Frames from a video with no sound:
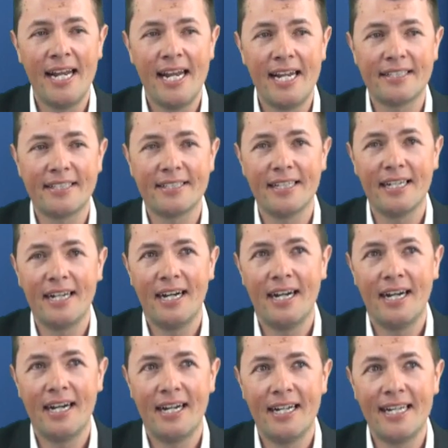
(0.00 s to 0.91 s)

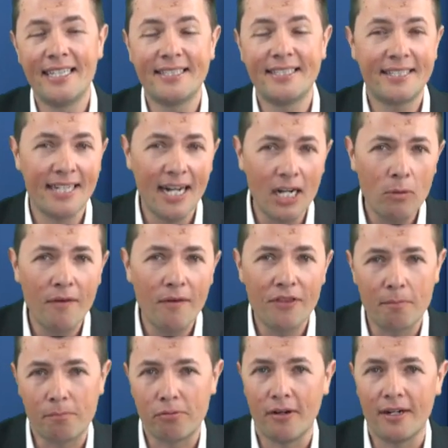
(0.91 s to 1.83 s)
he stuck
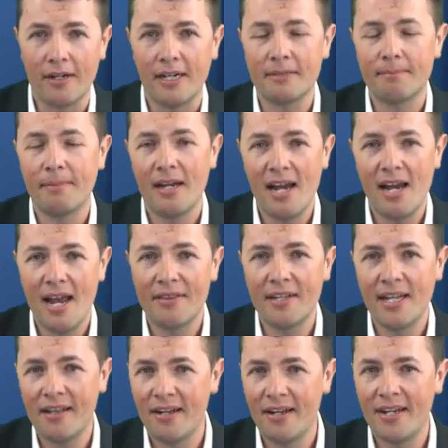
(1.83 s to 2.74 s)
with the product, but
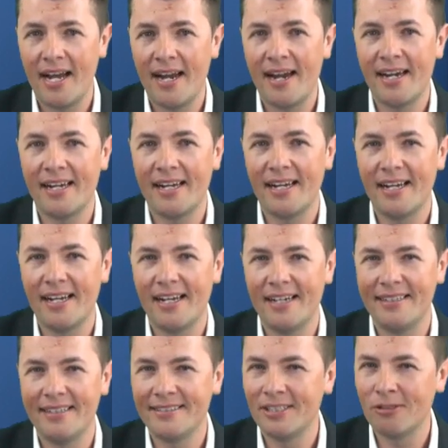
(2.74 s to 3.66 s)
at the end of the day,
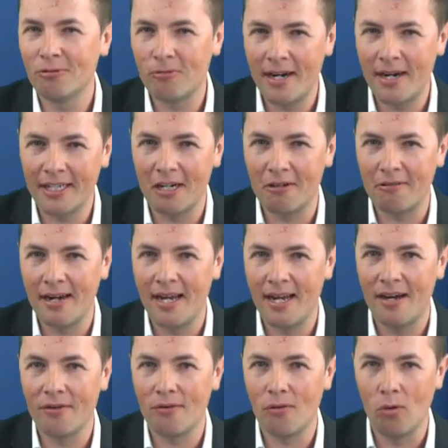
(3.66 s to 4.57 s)
you're running
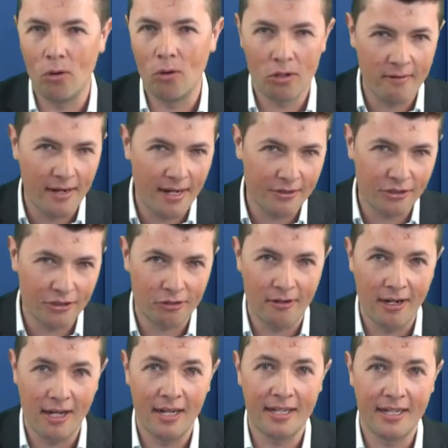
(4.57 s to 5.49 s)
around all around
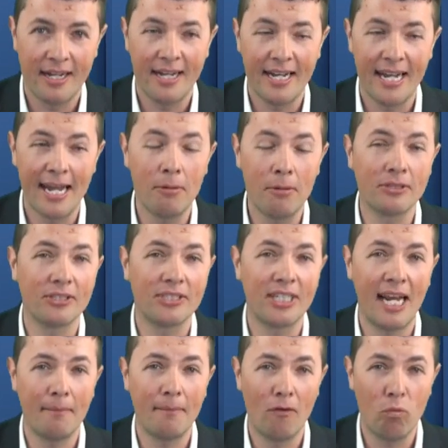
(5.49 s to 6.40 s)
Australia. He was a
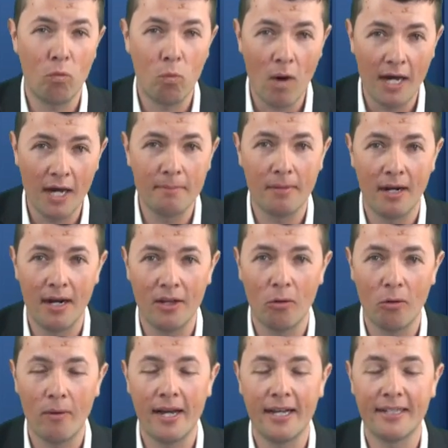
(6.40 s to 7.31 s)
team of one,
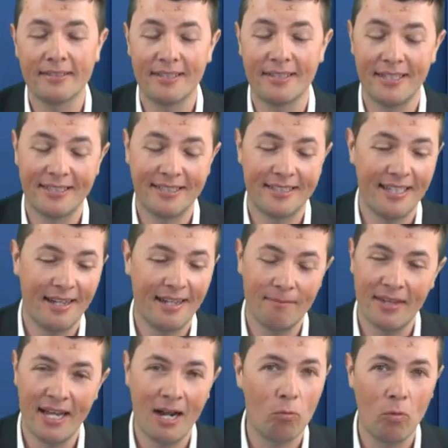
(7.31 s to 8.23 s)
by the way, so
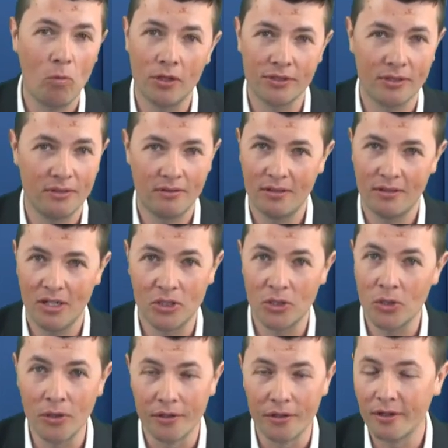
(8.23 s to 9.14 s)
that
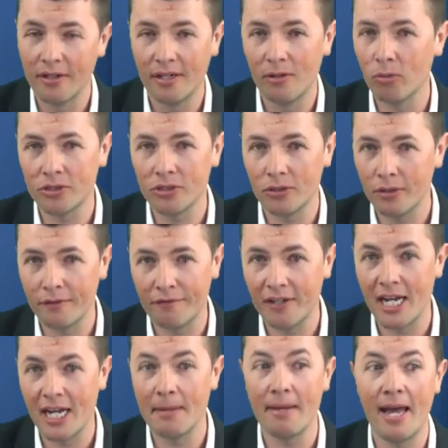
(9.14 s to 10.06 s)
wasn't good. It wasn't
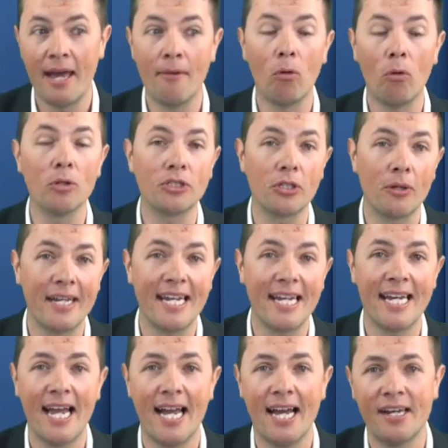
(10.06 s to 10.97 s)
good for him. And also
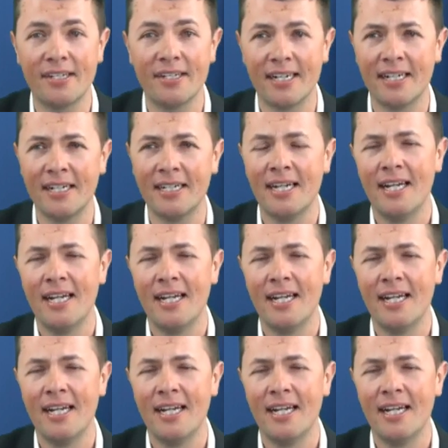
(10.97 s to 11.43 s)
he had